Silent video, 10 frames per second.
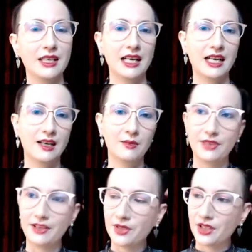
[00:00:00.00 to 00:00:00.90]
um,
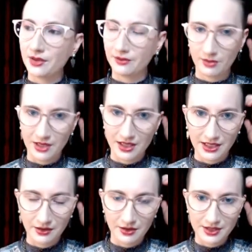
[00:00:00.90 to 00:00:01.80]
they've been going for about a
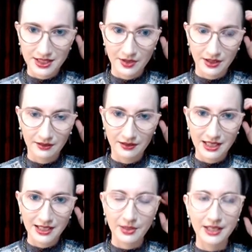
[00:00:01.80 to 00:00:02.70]
year or something.
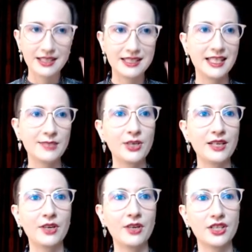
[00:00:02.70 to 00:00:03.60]
Anyway, it's it's pretty
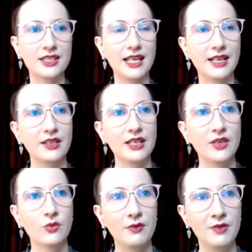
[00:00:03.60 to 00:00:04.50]
much just like
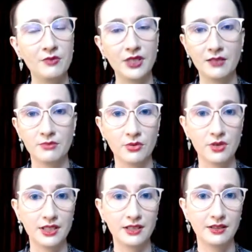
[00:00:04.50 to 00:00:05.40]
women being
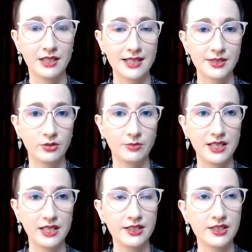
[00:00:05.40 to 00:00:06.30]
bored in classical
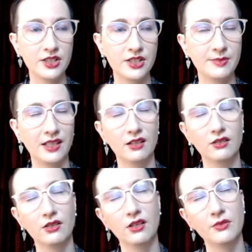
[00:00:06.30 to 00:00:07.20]
paintings and just being like, oh
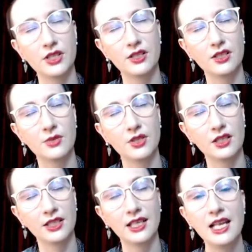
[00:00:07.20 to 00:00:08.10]
god, I wish you'd stop
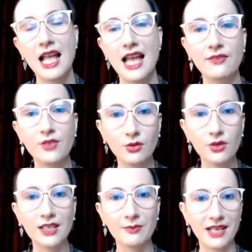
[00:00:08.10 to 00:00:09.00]
talking. And if you
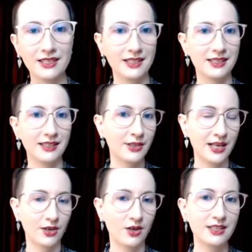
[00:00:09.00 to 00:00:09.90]
look at paintings under
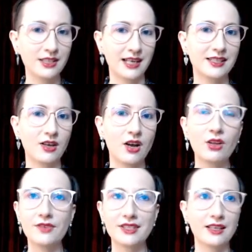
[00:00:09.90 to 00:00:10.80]
that context, all
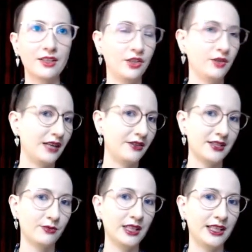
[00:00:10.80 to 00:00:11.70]
of a sudden you get this
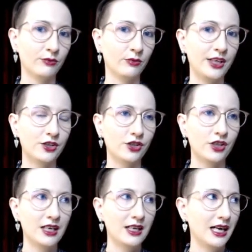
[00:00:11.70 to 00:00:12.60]
really rich.
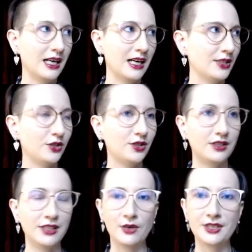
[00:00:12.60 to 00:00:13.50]
Uh,
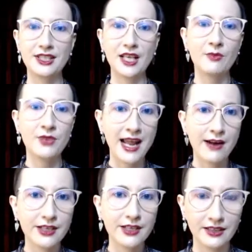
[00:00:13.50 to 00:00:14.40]
you know,
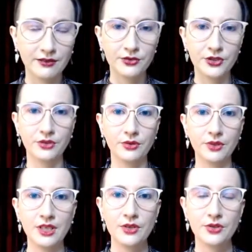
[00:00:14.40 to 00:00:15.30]
sub-narrative to
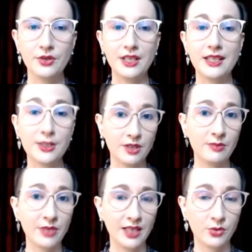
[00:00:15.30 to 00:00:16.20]
to the history
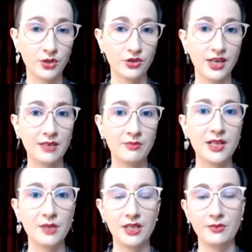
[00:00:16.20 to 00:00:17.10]
being portrayed by
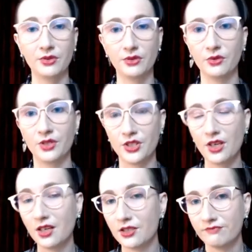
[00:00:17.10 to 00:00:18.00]
the people who were in
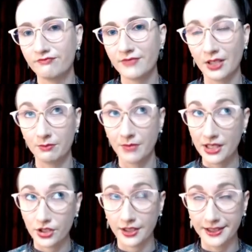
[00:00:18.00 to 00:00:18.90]
charge, you know,
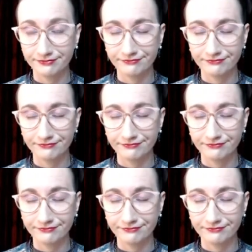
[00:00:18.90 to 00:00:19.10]
patriarchy. So.